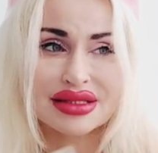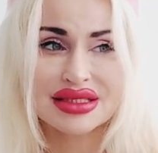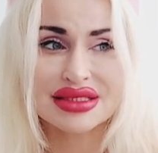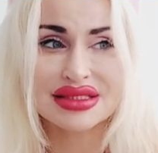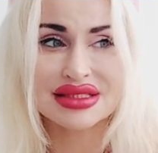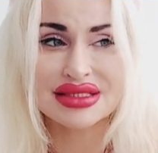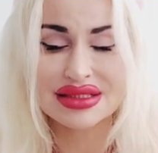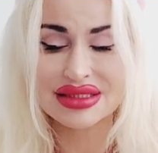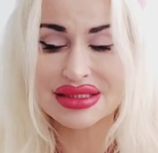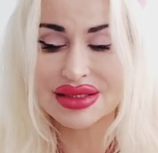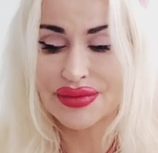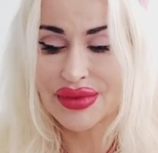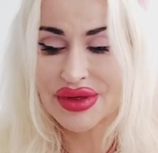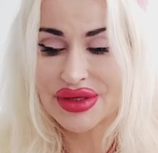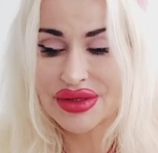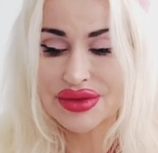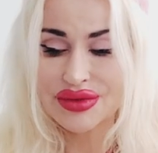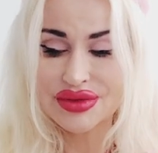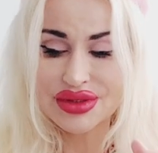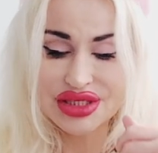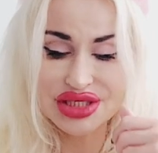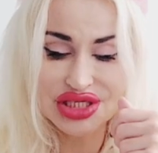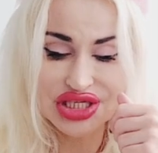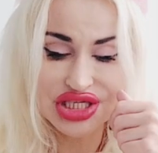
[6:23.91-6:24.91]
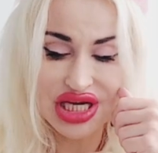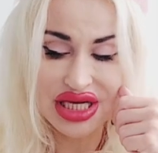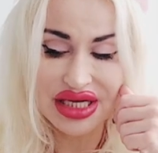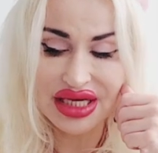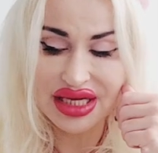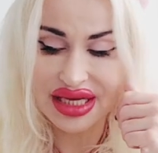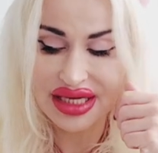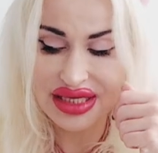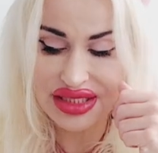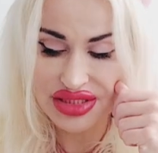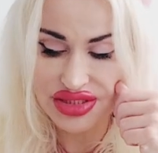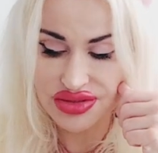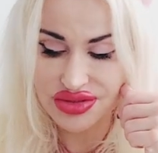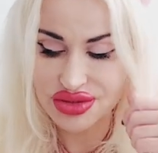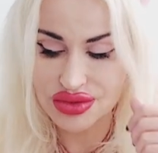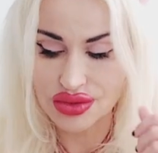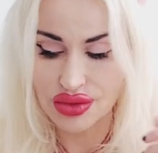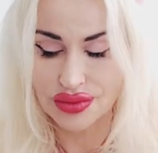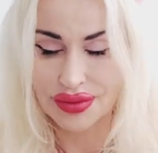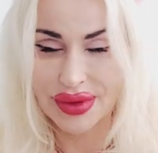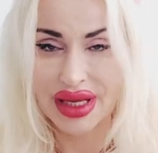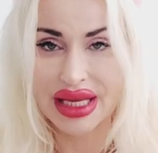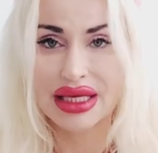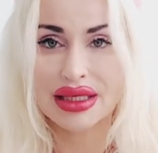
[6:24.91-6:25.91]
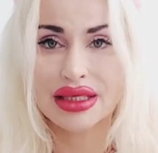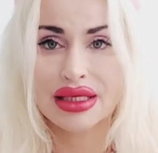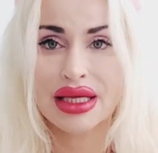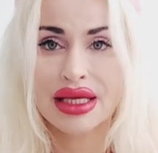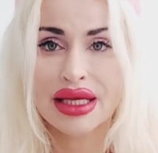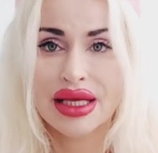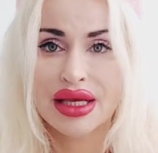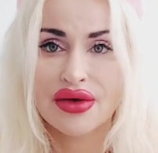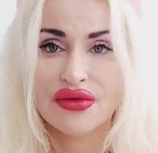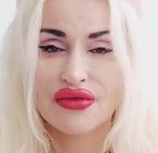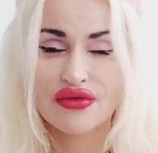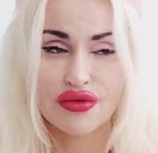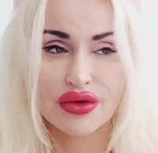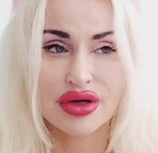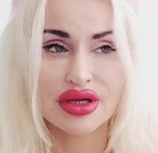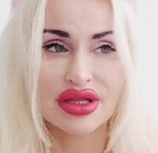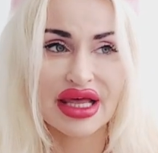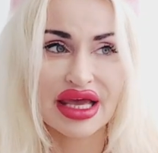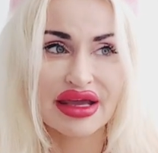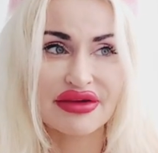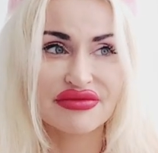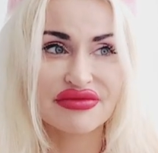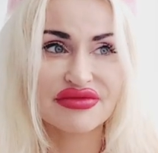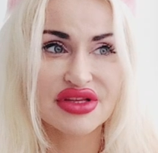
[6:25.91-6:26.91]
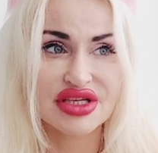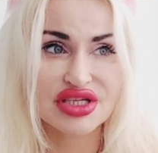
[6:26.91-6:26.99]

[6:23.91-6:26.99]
This is someone who legit is your soulmate for life.